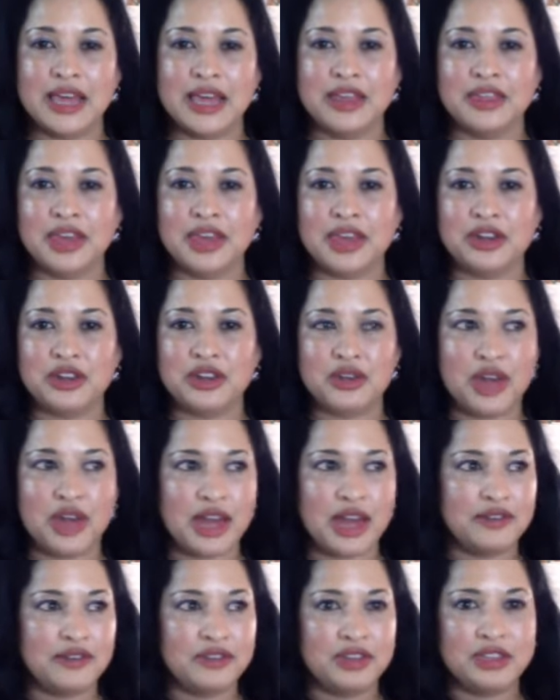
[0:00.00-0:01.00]
that you
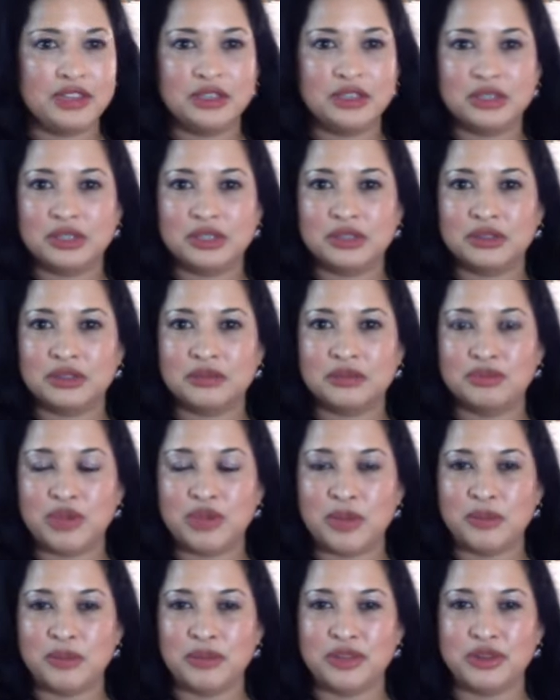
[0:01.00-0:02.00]
have these
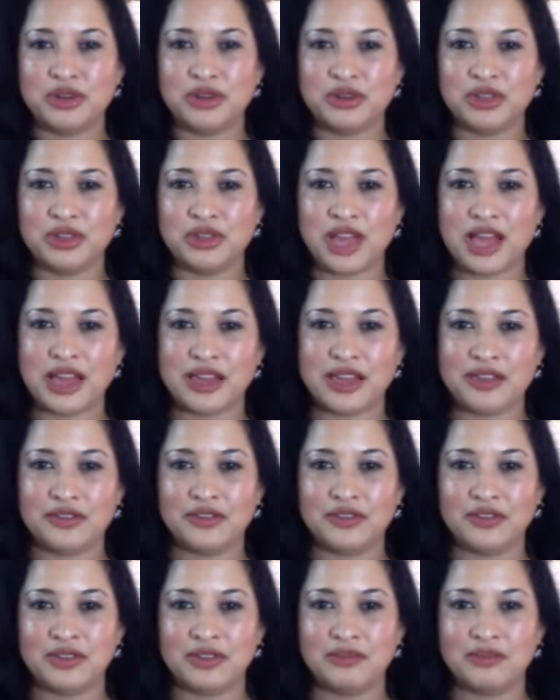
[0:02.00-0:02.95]
people in your life.